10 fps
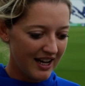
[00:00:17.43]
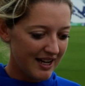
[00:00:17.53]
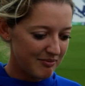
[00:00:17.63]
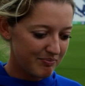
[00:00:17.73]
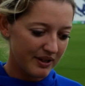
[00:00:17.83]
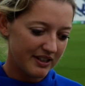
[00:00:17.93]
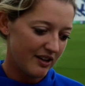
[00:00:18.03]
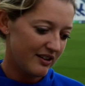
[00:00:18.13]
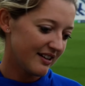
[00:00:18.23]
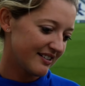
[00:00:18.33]
Um, but
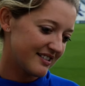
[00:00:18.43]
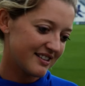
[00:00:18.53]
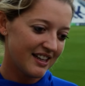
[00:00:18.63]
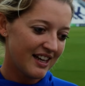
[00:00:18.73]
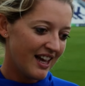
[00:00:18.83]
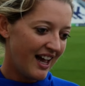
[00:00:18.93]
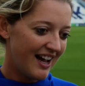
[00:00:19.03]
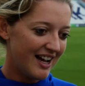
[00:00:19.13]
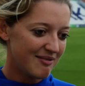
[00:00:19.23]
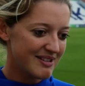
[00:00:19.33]
no, look,
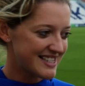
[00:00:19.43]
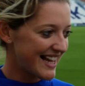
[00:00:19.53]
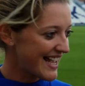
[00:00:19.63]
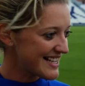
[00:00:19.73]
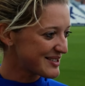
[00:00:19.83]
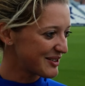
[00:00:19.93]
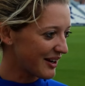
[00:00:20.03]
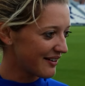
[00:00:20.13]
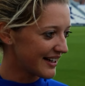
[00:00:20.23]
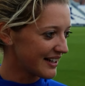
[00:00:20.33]
um, it's there, it's not
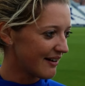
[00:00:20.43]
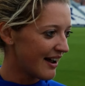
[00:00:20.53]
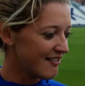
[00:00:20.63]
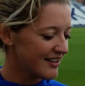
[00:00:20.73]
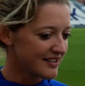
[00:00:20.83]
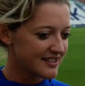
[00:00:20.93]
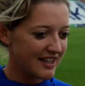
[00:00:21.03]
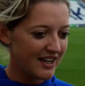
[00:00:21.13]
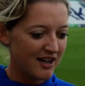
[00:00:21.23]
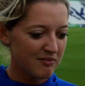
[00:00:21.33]
going anywhere, and
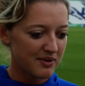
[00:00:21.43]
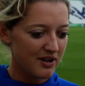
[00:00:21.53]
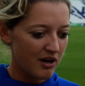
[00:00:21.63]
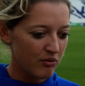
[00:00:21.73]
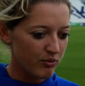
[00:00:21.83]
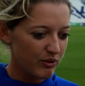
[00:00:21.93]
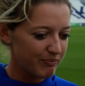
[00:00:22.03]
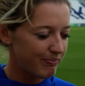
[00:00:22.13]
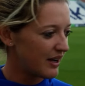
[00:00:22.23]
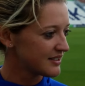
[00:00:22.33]
um, I will walk
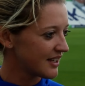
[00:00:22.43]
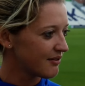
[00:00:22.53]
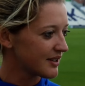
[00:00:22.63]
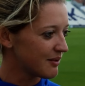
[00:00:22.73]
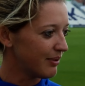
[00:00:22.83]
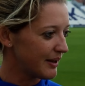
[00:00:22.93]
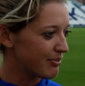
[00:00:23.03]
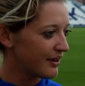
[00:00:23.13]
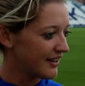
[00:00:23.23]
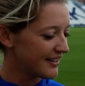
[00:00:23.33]
past it with complete
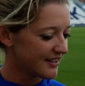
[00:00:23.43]
pride.